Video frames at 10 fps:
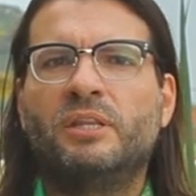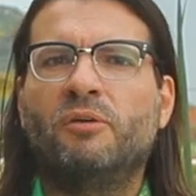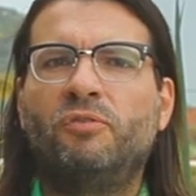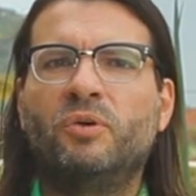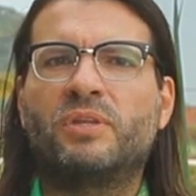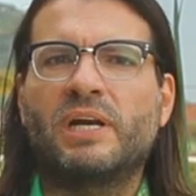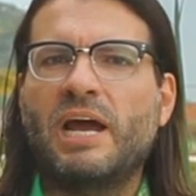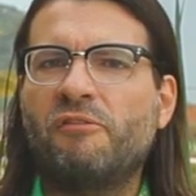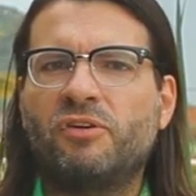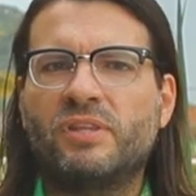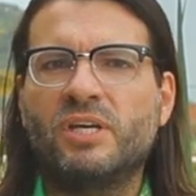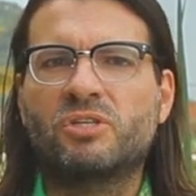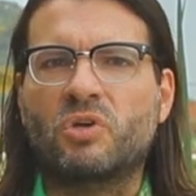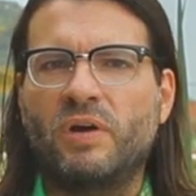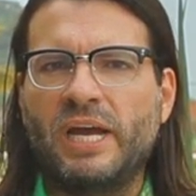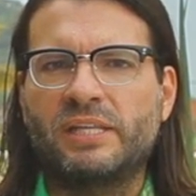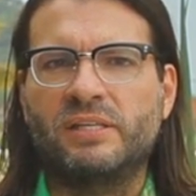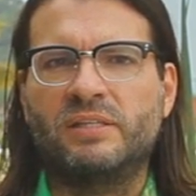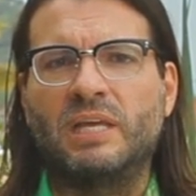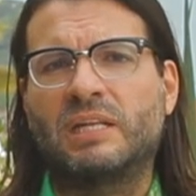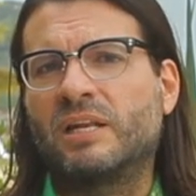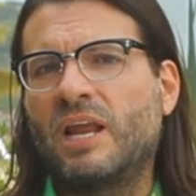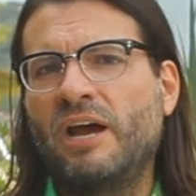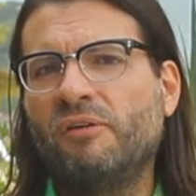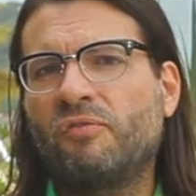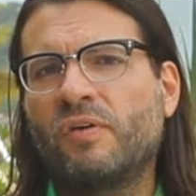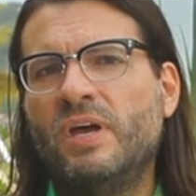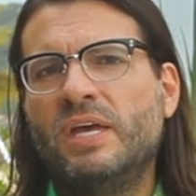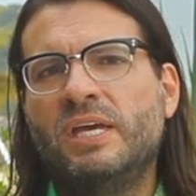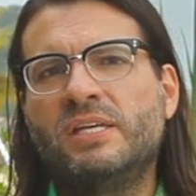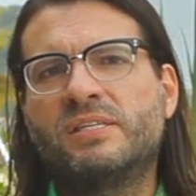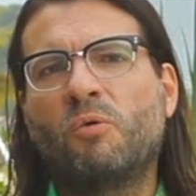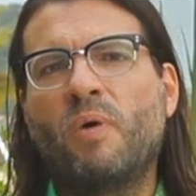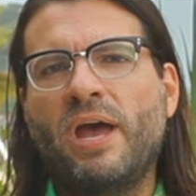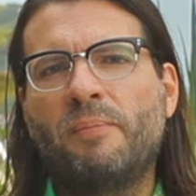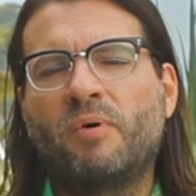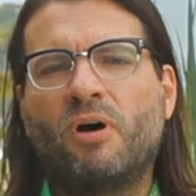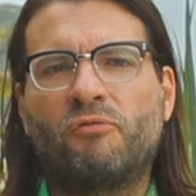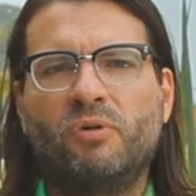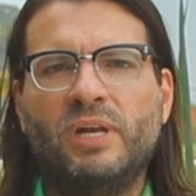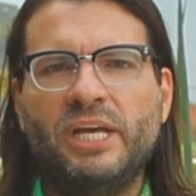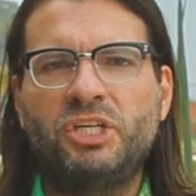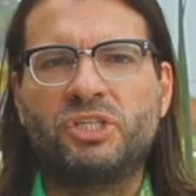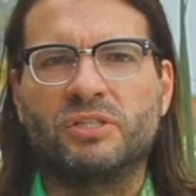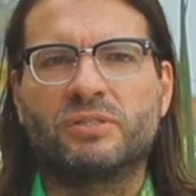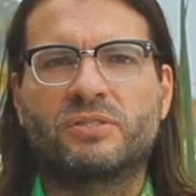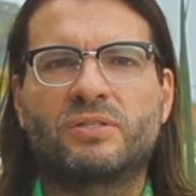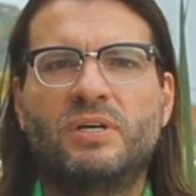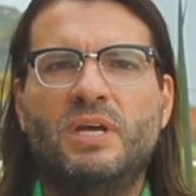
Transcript: The view that everything is connected, that life is a web of relations,